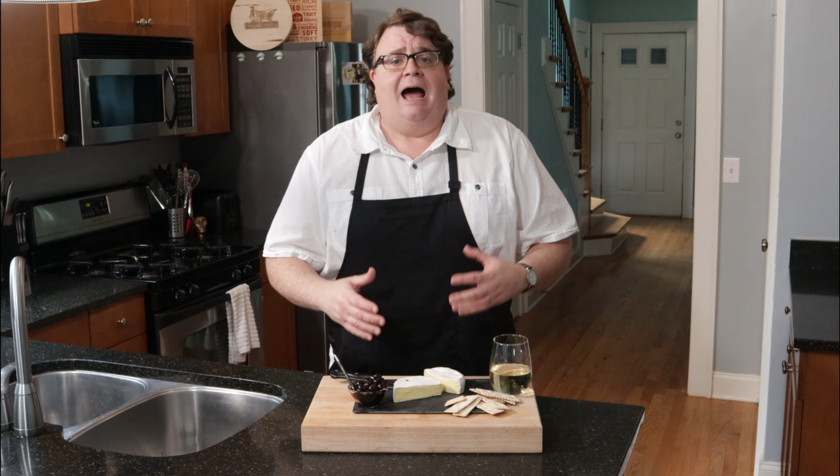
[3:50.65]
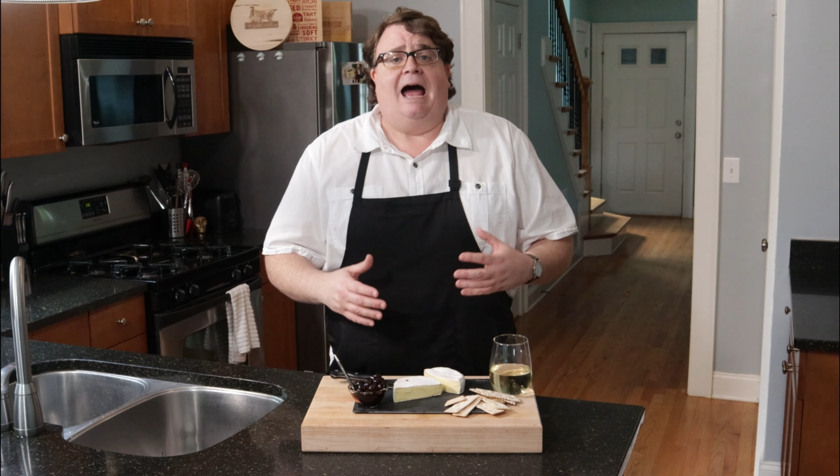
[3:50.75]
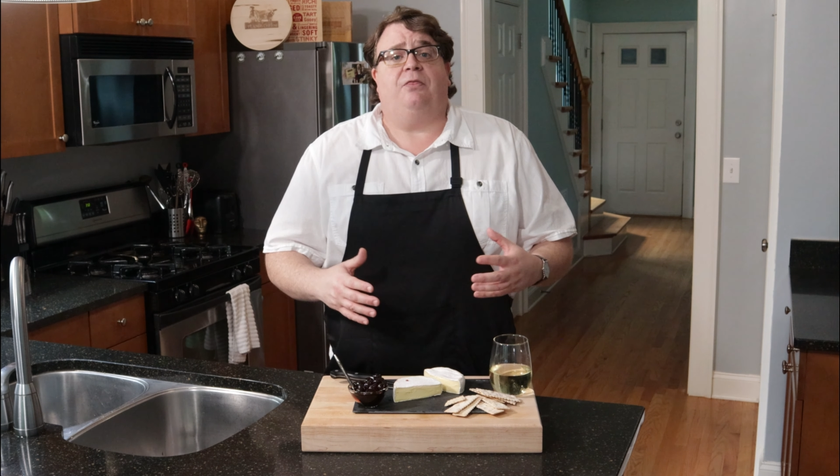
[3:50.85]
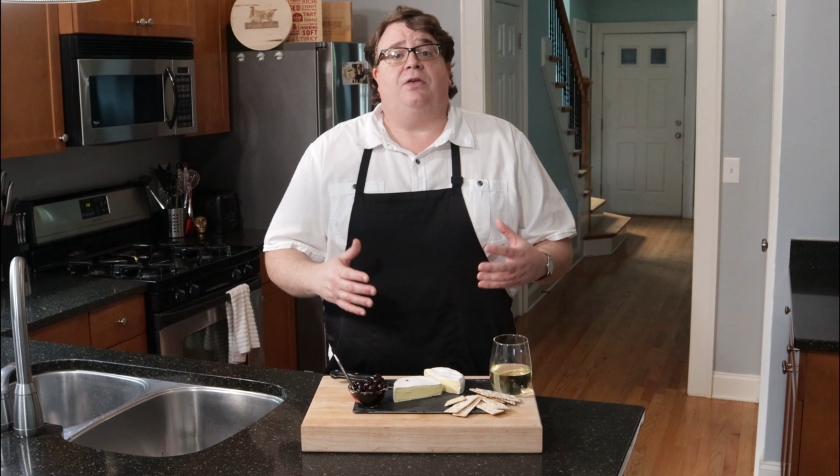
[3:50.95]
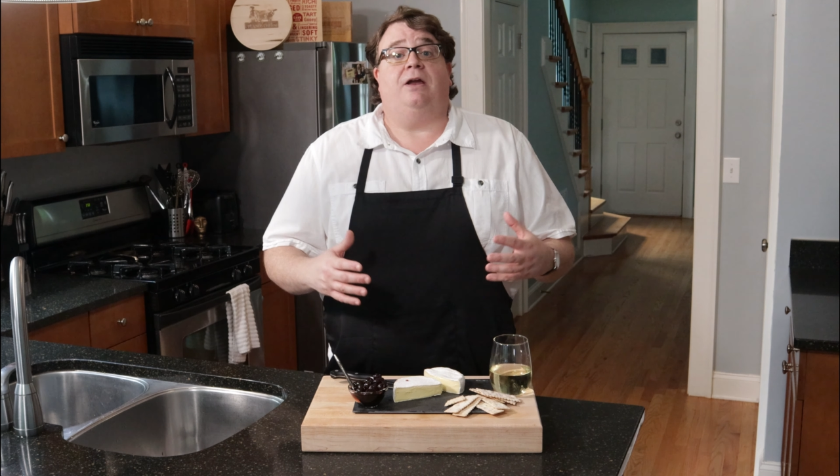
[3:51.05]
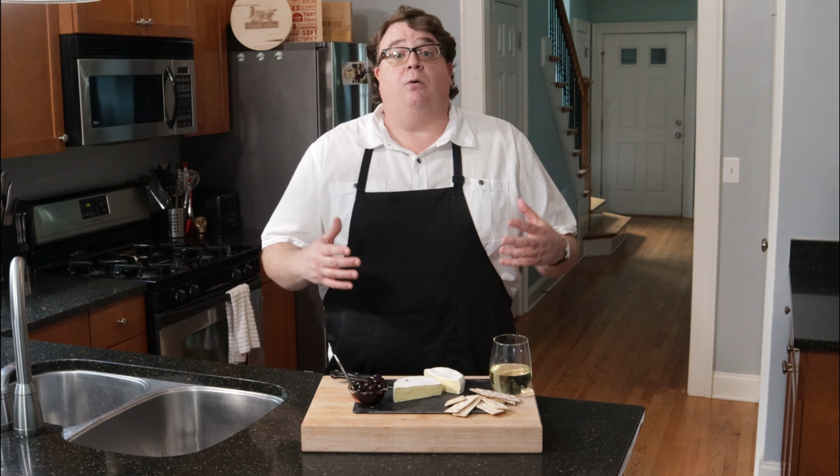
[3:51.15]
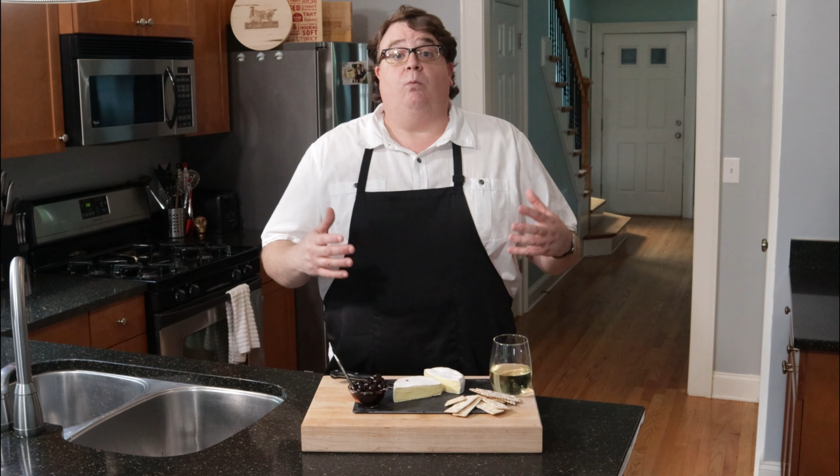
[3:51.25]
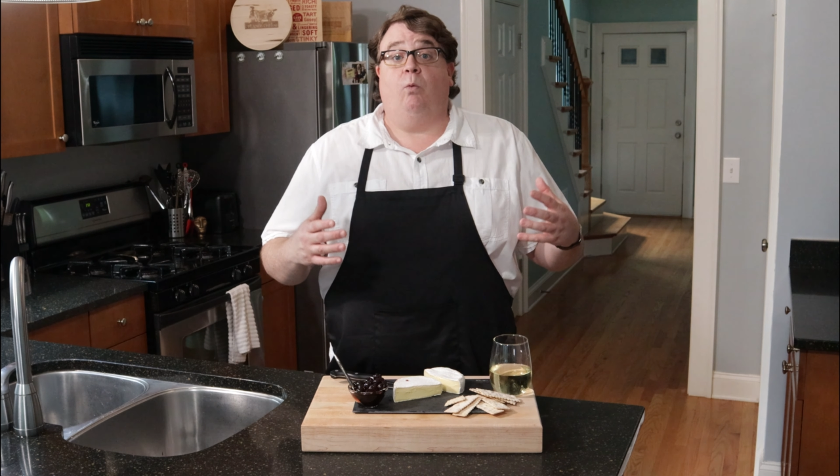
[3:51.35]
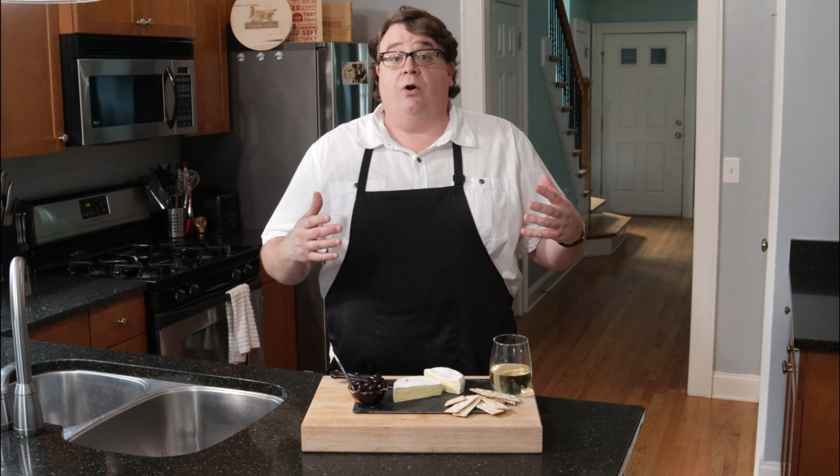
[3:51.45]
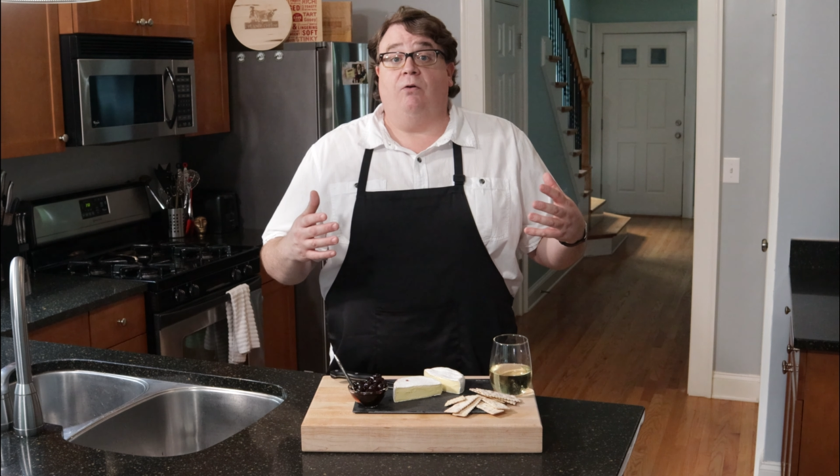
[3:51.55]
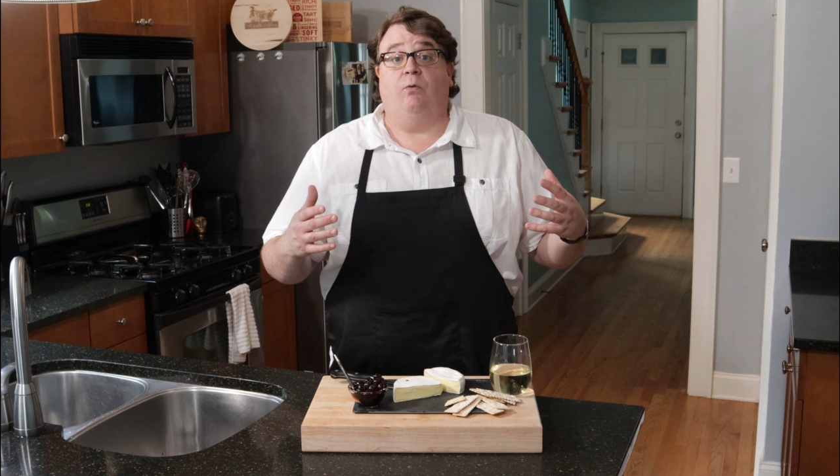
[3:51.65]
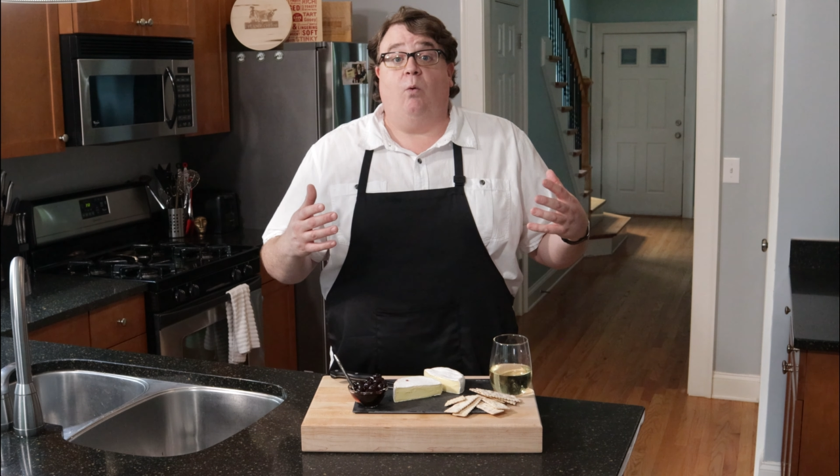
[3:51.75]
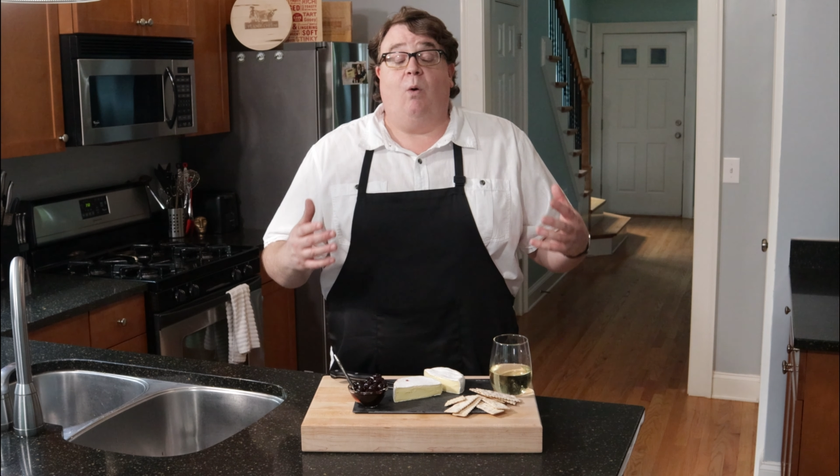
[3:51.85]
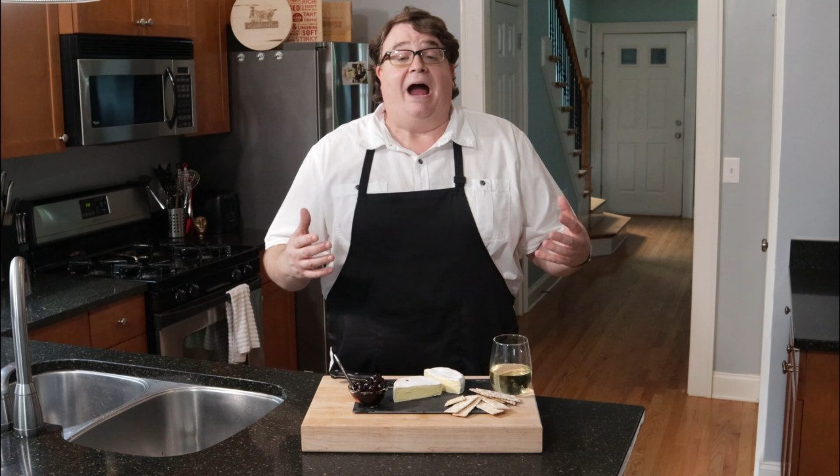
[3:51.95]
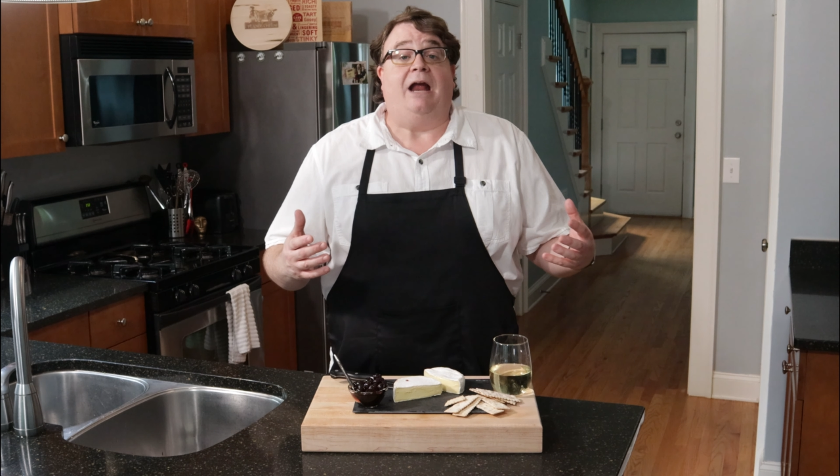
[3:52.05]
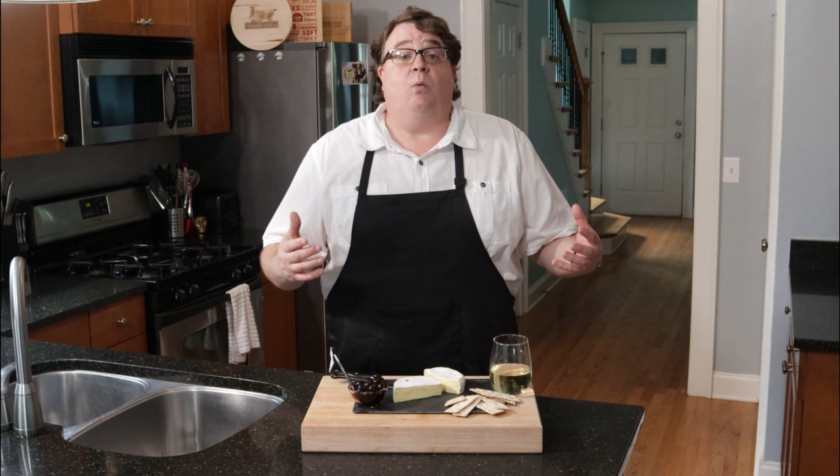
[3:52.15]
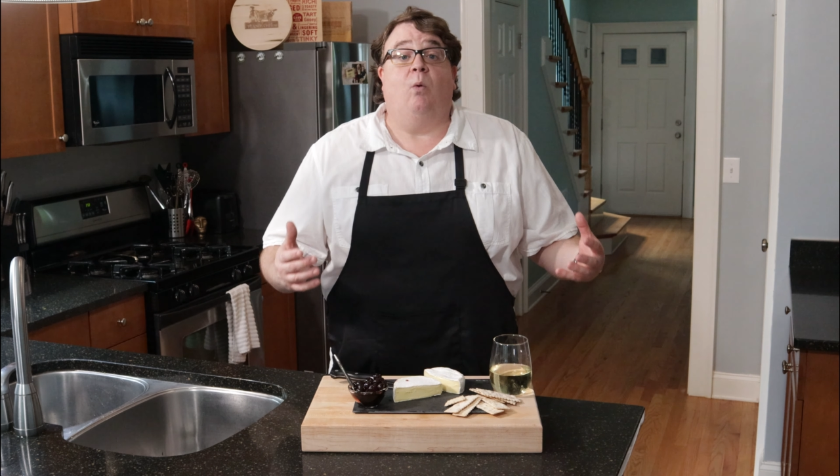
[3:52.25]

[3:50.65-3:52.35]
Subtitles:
I think a wonderful white